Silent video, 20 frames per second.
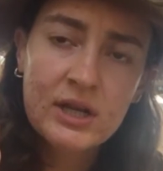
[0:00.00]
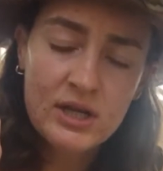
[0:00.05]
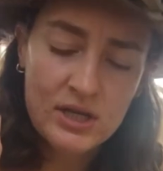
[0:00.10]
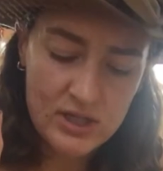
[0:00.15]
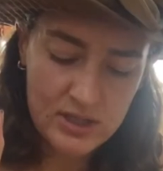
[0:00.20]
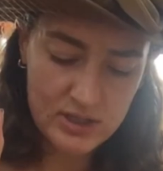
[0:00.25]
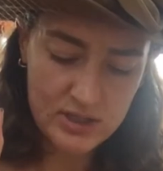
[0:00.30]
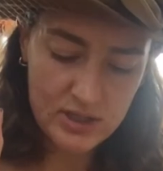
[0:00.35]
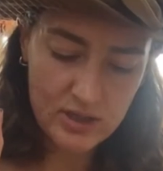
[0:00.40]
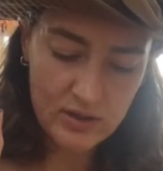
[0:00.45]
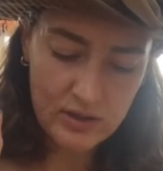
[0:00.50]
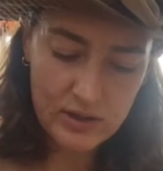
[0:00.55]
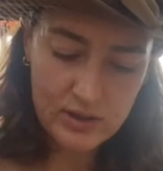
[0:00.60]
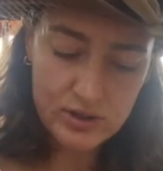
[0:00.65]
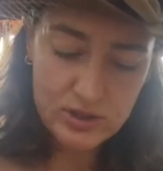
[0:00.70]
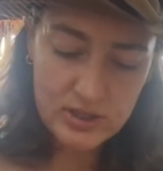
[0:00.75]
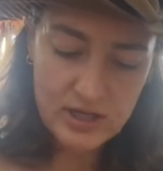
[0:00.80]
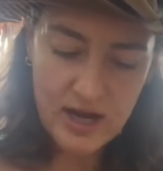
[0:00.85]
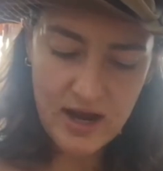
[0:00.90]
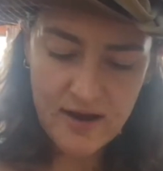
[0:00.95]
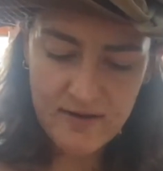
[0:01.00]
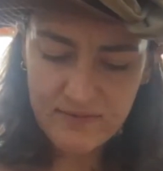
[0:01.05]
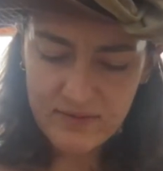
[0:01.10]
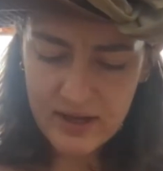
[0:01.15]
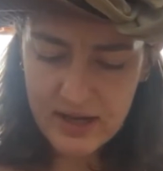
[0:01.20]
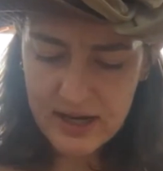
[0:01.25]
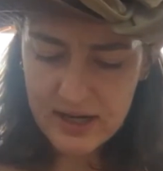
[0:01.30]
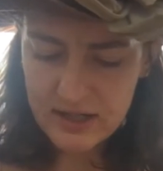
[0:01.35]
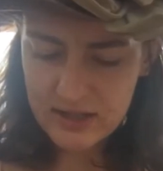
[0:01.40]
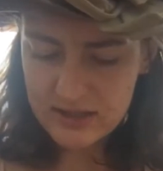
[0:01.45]
So usually have,
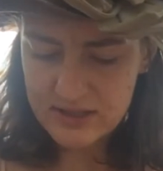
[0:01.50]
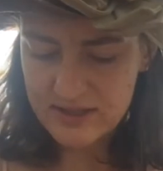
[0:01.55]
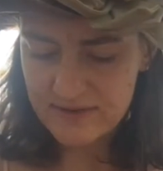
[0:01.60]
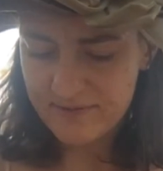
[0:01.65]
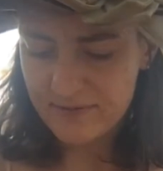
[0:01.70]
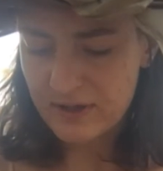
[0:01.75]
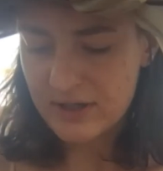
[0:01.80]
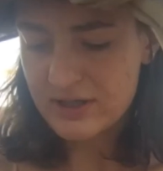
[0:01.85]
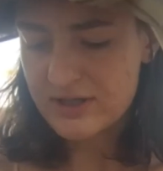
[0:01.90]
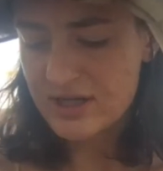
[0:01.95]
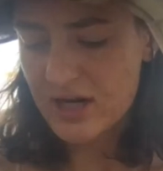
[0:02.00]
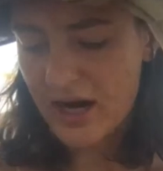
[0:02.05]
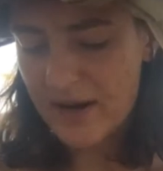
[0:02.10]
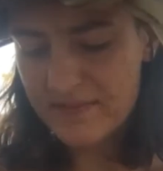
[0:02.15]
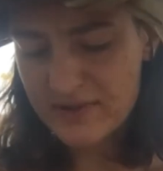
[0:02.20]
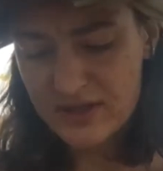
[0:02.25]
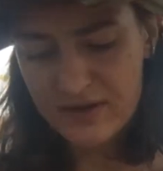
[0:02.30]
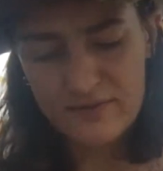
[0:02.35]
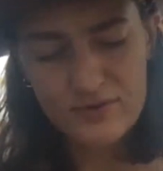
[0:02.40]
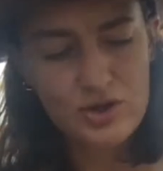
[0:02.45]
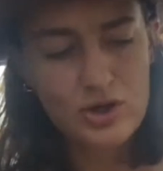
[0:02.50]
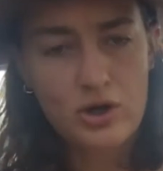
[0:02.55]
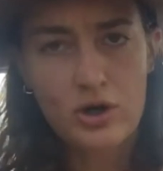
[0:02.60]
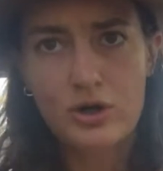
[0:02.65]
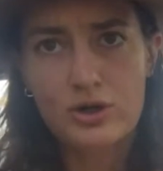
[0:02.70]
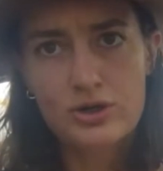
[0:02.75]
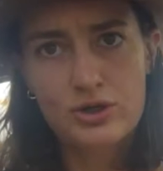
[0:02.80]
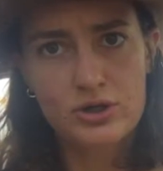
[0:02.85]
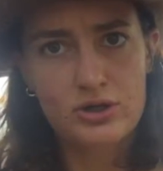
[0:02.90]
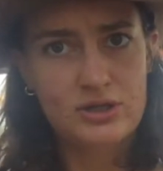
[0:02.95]
like, different types of
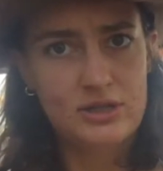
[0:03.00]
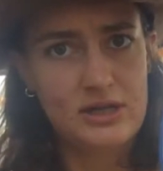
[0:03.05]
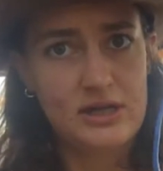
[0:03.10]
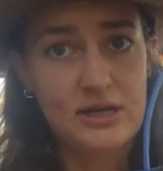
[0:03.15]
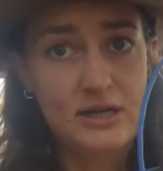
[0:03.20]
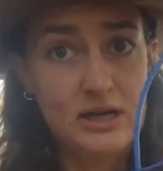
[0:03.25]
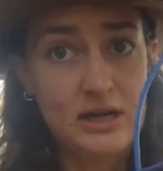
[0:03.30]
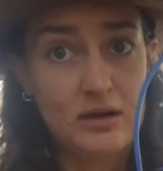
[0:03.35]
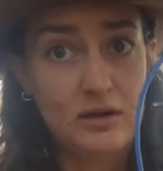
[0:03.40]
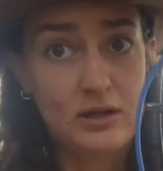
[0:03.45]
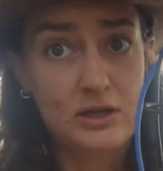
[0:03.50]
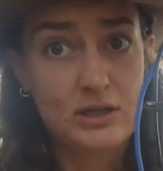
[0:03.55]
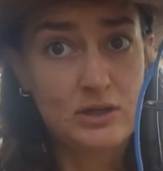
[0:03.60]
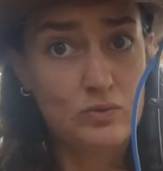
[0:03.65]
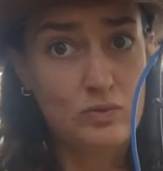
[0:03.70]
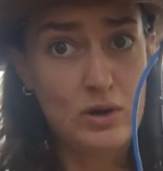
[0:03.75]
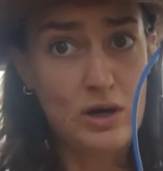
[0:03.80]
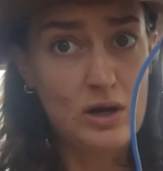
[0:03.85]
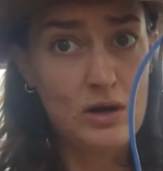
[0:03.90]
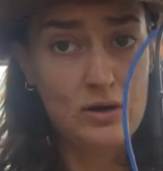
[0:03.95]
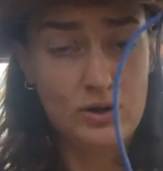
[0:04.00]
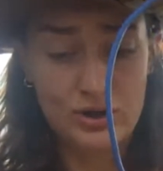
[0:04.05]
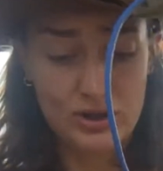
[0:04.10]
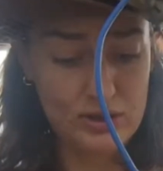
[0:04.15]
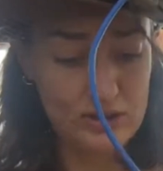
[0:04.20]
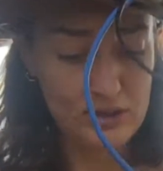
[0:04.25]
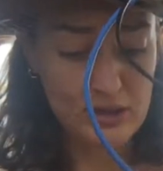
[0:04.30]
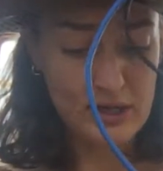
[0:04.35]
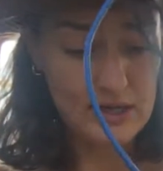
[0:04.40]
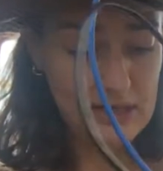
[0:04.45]
chargers in here as well,
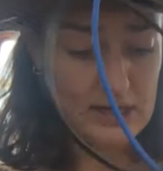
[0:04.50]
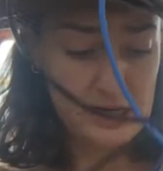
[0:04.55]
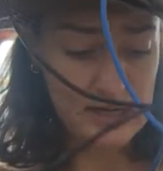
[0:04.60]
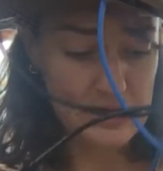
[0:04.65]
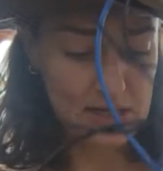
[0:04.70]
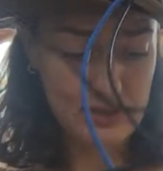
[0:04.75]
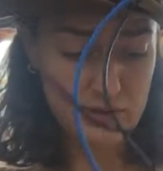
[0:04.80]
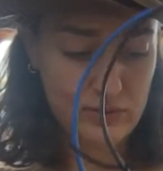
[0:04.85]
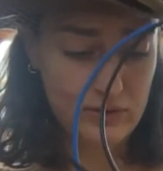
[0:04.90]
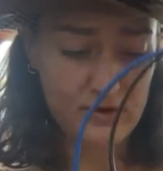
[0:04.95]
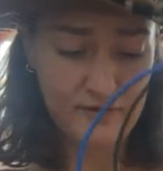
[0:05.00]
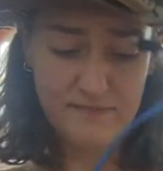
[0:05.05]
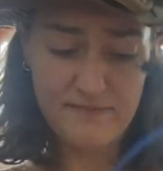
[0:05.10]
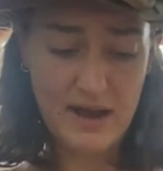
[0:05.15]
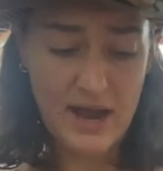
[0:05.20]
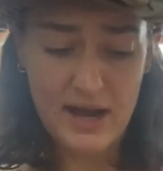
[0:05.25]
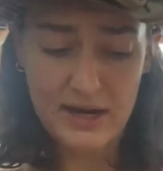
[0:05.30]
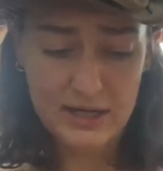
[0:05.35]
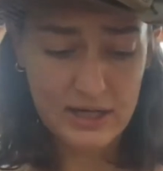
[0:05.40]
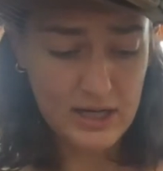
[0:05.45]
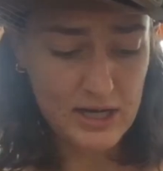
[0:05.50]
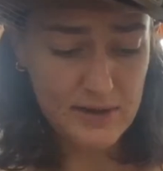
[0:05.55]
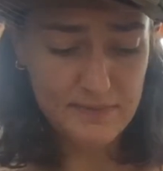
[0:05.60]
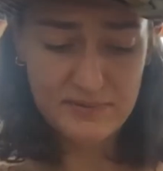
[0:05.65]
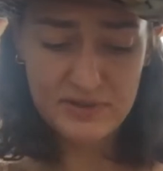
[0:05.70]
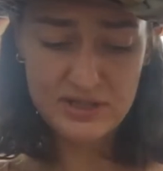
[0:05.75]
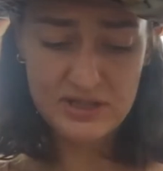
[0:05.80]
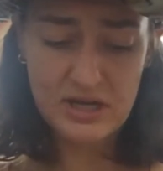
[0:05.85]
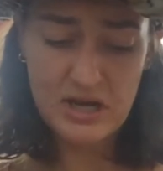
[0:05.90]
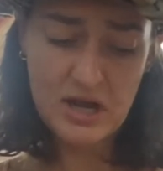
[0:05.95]
just like any sort of
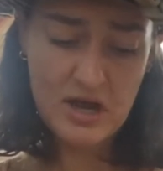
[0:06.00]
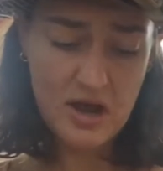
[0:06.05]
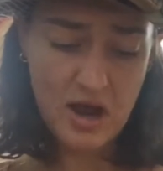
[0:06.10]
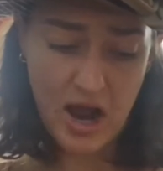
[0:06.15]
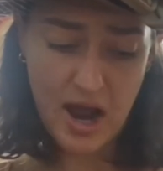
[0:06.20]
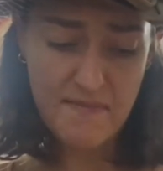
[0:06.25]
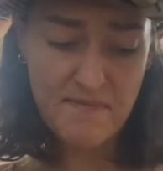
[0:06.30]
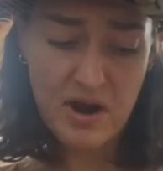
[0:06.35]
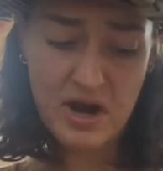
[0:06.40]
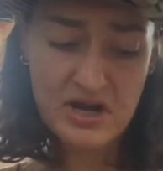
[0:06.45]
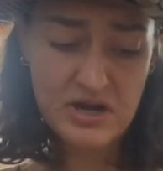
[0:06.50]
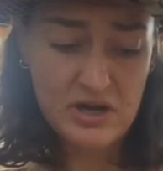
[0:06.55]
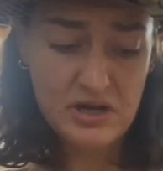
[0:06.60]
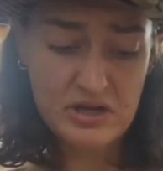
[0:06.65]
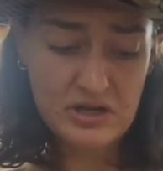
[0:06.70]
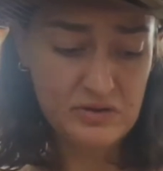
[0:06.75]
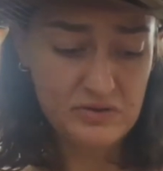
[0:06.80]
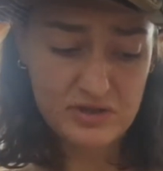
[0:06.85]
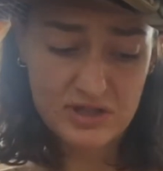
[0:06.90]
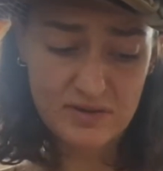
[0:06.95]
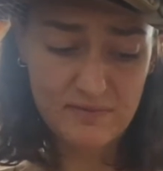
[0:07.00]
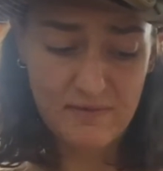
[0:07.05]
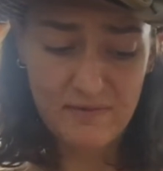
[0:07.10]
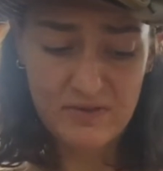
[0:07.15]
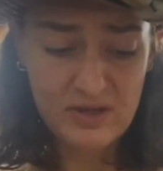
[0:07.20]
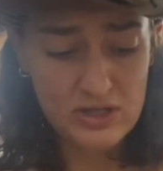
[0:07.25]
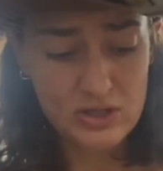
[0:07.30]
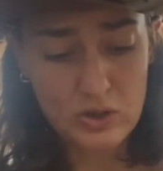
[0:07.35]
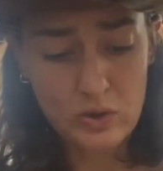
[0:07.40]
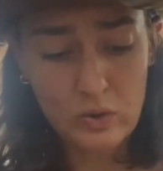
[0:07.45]
backups. I might not use some of
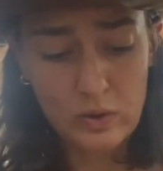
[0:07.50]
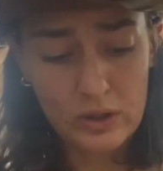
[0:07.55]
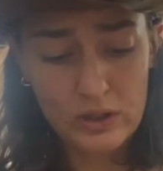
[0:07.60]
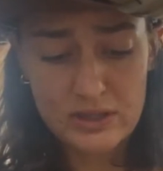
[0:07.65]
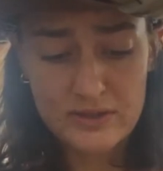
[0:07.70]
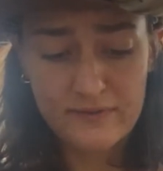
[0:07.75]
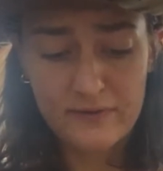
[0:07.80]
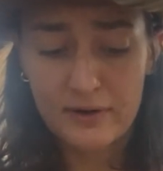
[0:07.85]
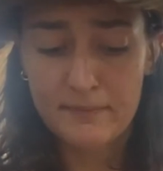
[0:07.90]
these cords for